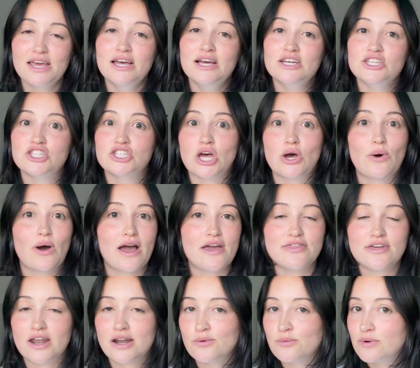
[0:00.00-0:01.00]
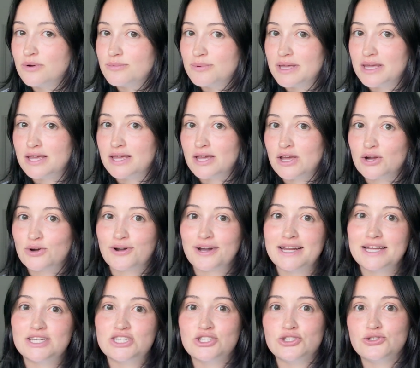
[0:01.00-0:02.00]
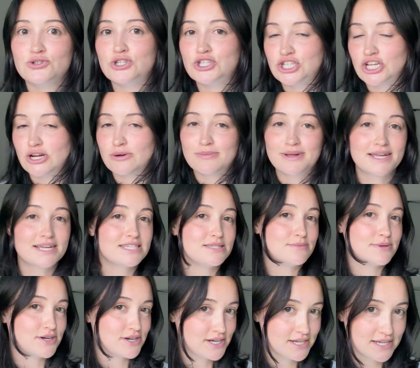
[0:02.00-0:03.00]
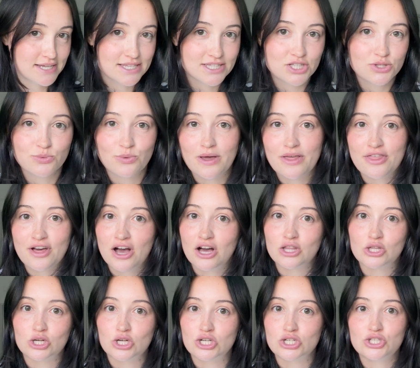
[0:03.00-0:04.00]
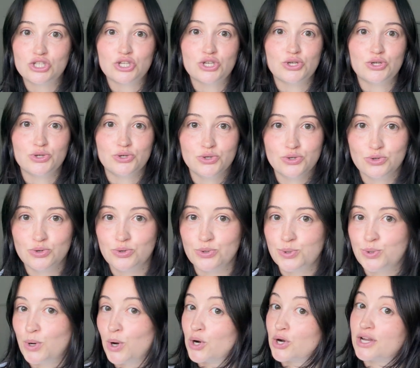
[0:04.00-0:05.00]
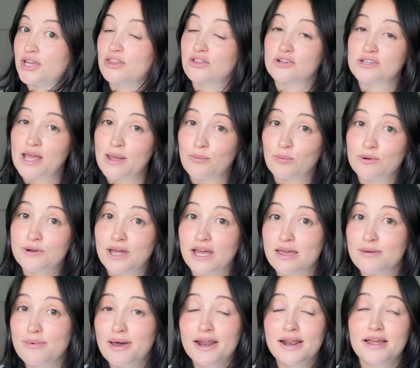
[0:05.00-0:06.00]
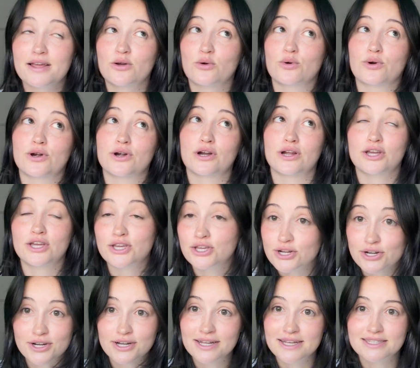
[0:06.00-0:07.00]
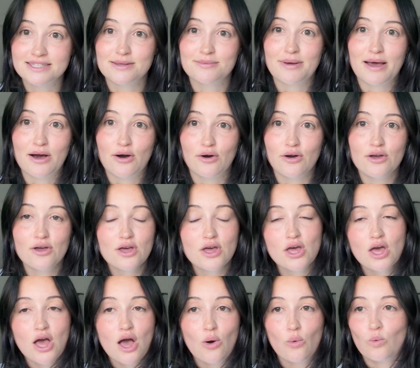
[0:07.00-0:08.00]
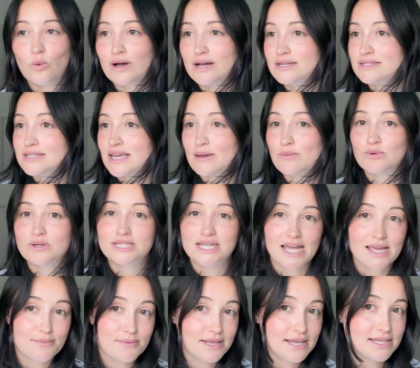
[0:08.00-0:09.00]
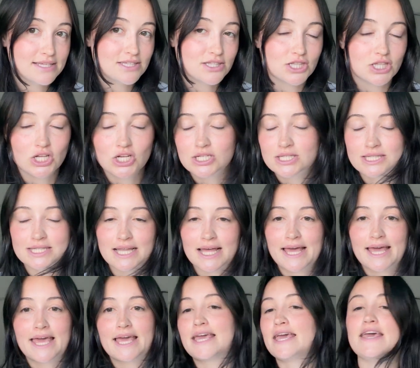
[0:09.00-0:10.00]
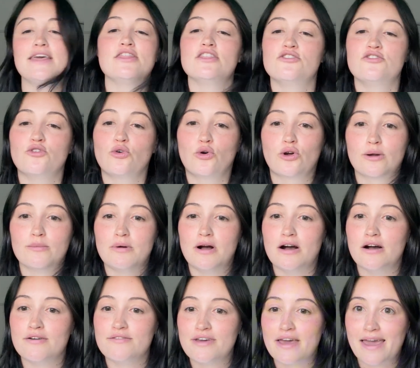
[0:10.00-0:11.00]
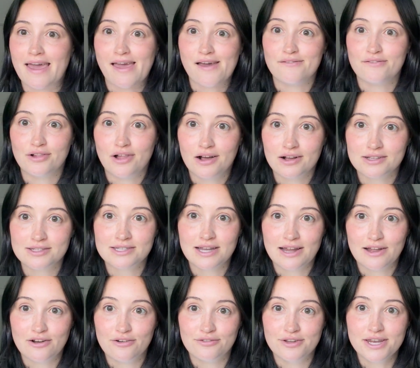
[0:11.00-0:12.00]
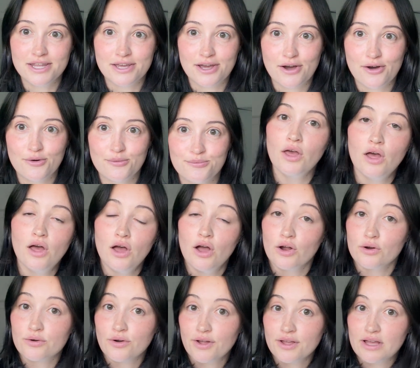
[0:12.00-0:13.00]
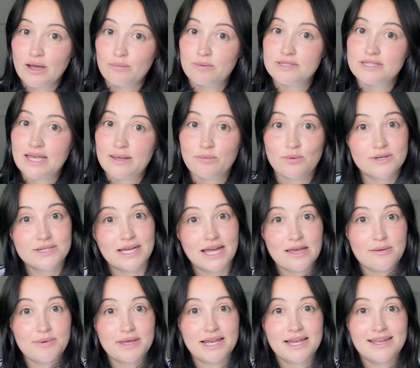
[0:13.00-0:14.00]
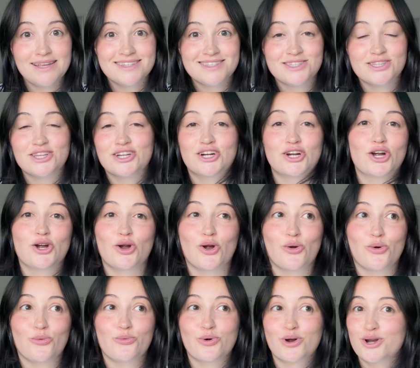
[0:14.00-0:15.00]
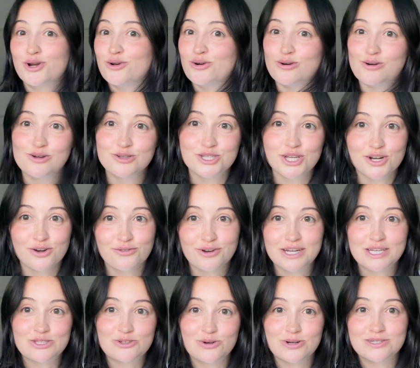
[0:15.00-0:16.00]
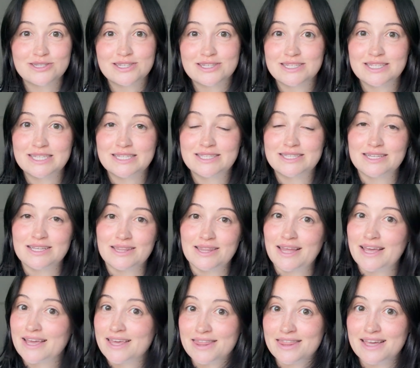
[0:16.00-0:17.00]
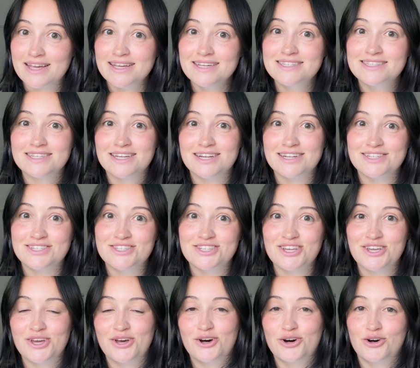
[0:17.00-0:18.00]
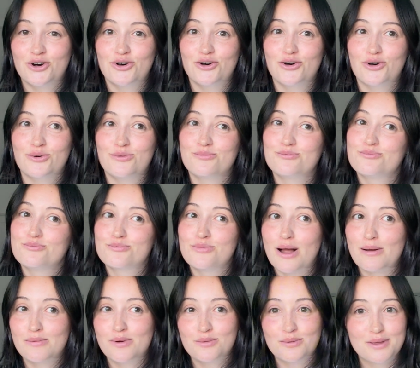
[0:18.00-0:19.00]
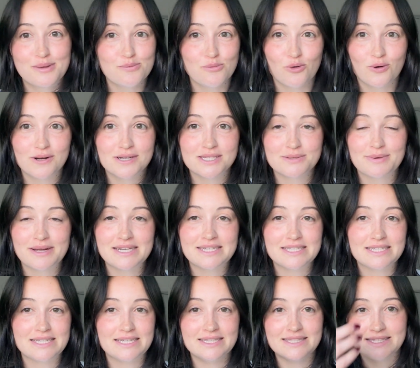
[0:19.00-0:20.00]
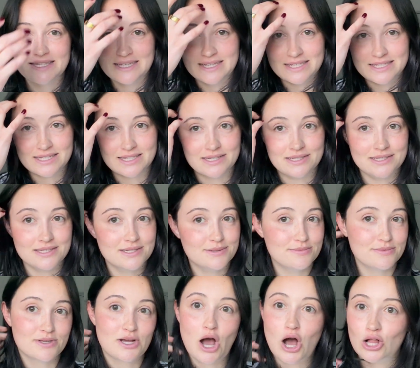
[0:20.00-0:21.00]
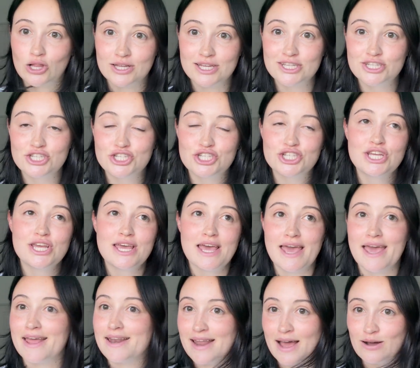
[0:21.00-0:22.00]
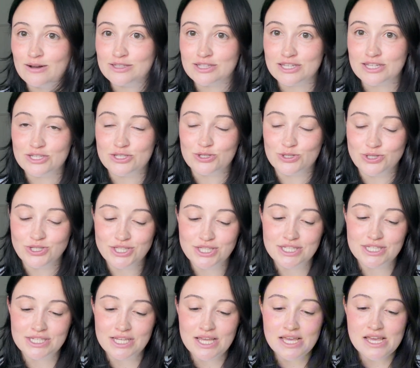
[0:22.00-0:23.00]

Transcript: So I thought it would be great to share my experience with others who are either type 1 diabetic or curious about what type 1 diabetes looks like in the form of a vlog style video. Growing up with type 1 diabetes, there weren't a whole ton of resources like this until probably more into my teens and into college, and now as an adult.